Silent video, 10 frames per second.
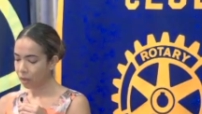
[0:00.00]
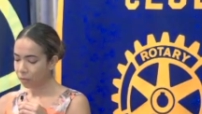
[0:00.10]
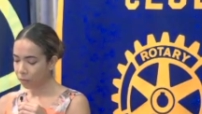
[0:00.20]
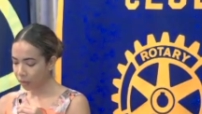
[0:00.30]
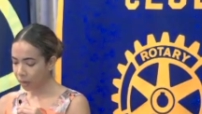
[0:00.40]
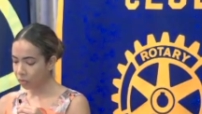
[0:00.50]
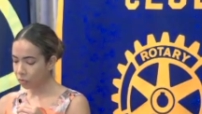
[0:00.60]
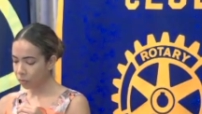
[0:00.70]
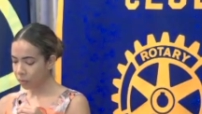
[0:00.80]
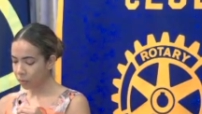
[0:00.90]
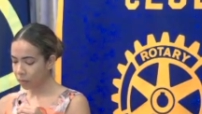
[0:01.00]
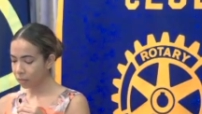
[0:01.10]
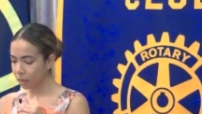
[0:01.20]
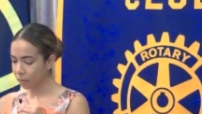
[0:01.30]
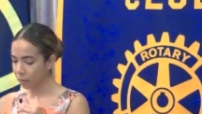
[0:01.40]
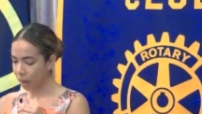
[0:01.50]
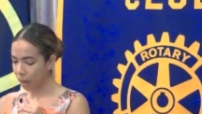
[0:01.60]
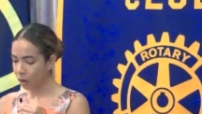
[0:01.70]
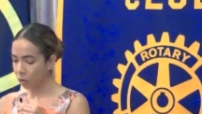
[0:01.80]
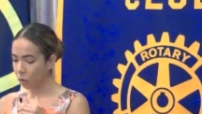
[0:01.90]
Philanthropy is giving
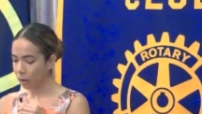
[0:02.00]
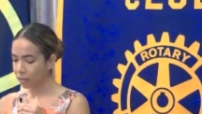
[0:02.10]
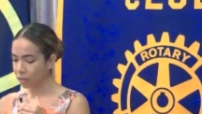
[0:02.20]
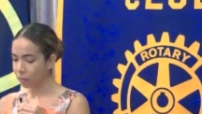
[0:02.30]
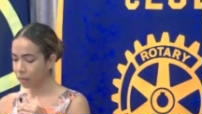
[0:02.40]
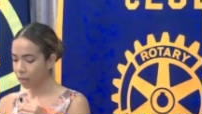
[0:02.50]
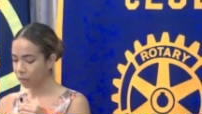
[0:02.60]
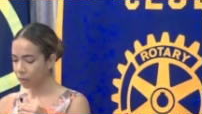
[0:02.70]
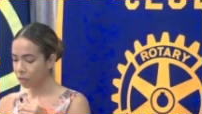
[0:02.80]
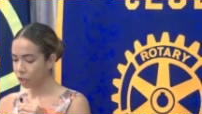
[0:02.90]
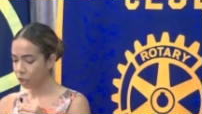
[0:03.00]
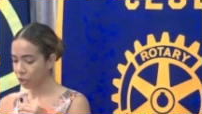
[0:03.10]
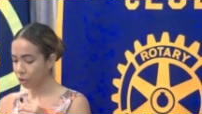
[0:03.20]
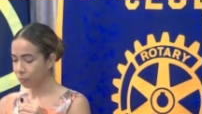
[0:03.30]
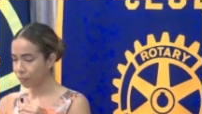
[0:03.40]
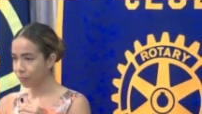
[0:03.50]
back what has been given to you.